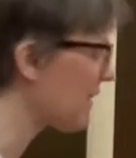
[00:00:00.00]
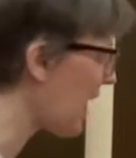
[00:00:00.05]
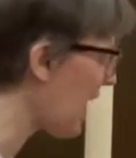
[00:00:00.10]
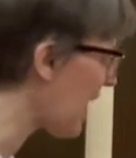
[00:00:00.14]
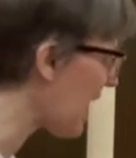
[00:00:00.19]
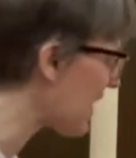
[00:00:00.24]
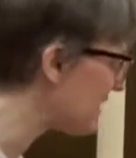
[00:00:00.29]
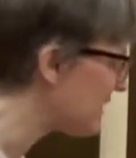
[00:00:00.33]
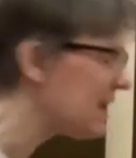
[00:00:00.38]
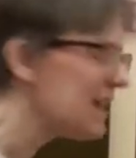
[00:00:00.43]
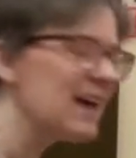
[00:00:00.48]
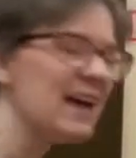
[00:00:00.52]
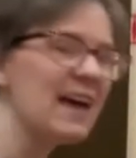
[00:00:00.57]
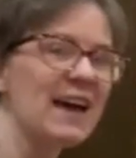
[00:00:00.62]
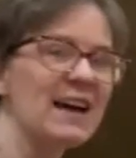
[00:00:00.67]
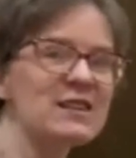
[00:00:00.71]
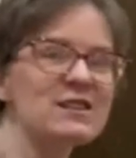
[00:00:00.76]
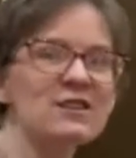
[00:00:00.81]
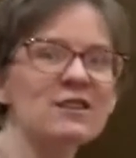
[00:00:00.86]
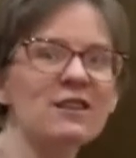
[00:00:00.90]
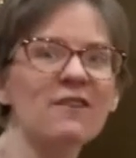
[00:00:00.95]
that
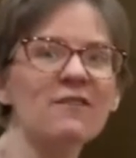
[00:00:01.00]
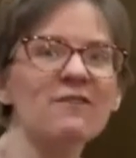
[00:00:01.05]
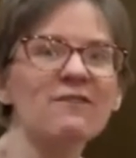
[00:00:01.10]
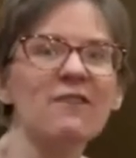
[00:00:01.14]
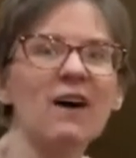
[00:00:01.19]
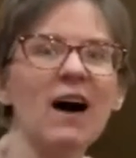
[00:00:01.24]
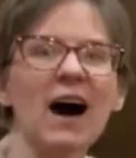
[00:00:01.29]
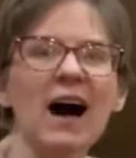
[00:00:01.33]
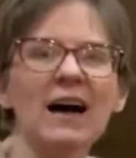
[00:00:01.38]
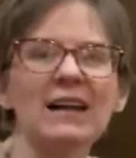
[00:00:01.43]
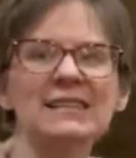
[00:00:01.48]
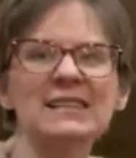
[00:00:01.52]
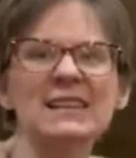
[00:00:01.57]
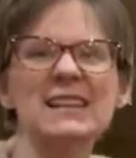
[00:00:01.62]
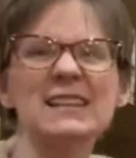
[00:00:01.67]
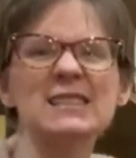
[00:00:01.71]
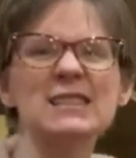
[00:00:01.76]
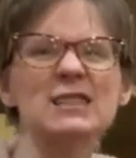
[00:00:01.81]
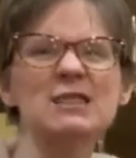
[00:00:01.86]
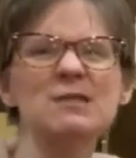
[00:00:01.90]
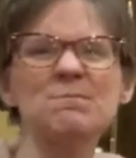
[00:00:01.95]
into the font and
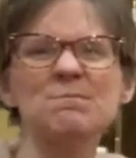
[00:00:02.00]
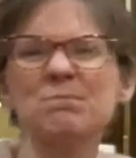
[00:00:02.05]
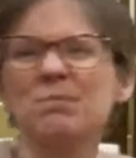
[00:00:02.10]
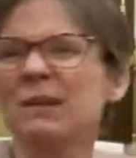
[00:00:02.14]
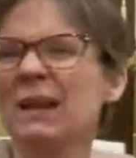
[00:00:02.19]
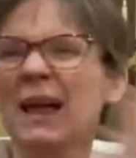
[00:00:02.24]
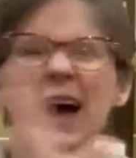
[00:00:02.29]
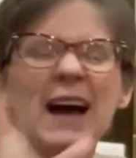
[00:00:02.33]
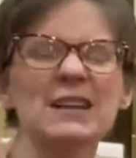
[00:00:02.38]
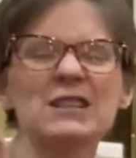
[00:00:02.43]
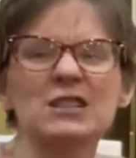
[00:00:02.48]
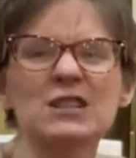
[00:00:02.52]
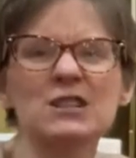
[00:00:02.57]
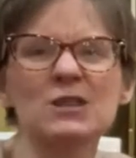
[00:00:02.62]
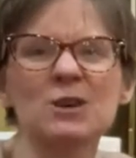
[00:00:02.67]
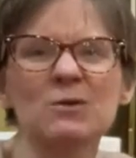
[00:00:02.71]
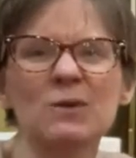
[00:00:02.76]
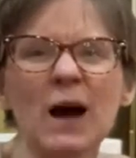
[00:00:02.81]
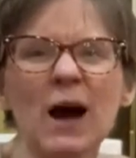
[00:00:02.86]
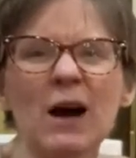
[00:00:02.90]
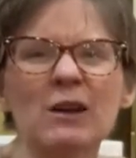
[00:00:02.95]
it splashes
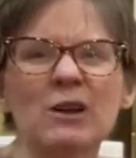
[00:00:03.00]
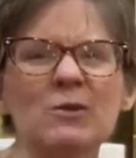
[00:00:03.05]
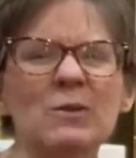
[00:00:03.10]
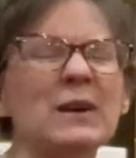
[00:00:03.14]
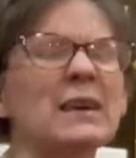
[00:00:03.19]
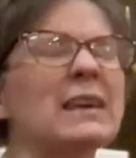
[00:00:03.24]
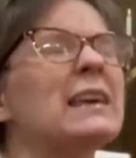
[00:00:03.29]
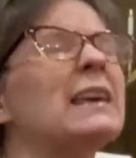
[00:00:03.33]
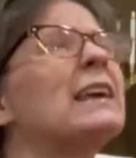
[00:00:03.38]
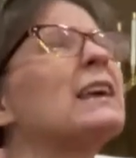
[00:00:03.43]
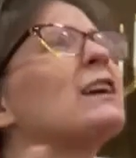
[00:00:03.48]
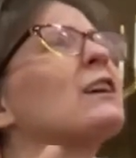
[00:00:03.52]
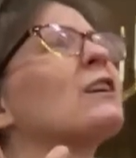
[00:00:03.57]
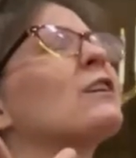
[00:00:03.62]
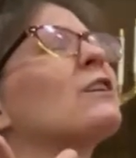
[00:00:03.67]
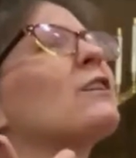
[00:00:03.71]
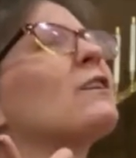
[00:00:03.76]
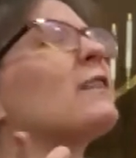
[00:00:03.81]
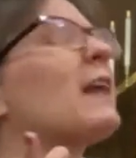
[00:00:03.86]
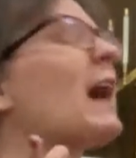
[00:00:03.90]
around and we hear